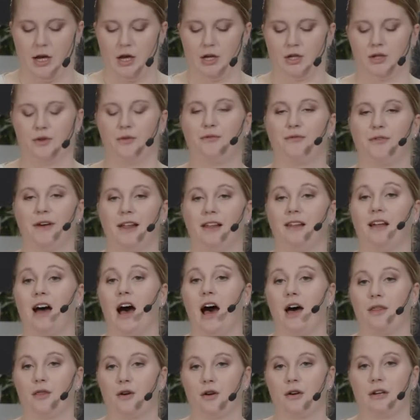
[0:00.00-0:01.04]
to fill
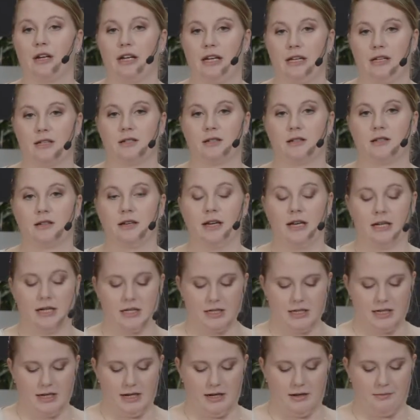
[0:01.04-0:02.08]
other needs in a
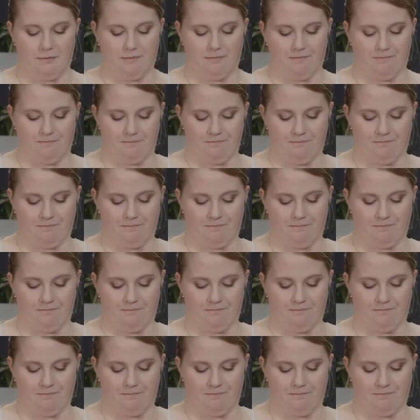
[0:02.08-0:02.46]
team.